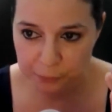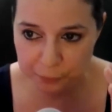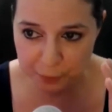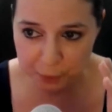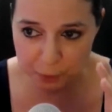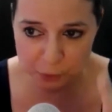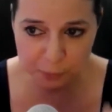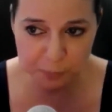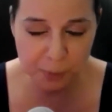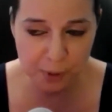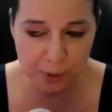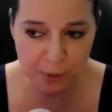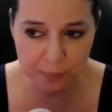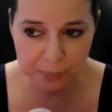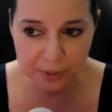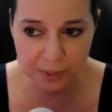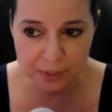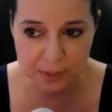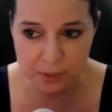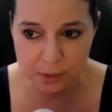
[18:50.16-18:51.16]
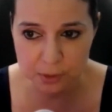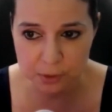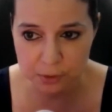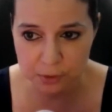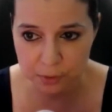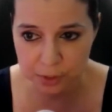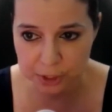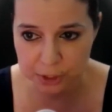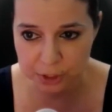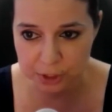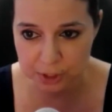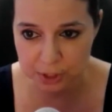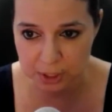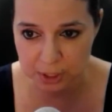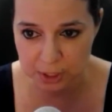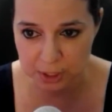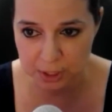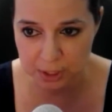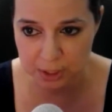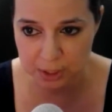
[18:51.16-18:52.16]
First part piece of your question
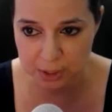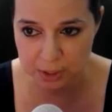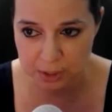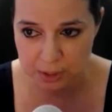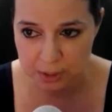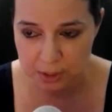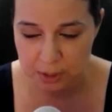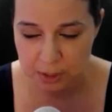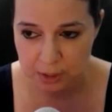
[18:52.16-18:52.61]
is,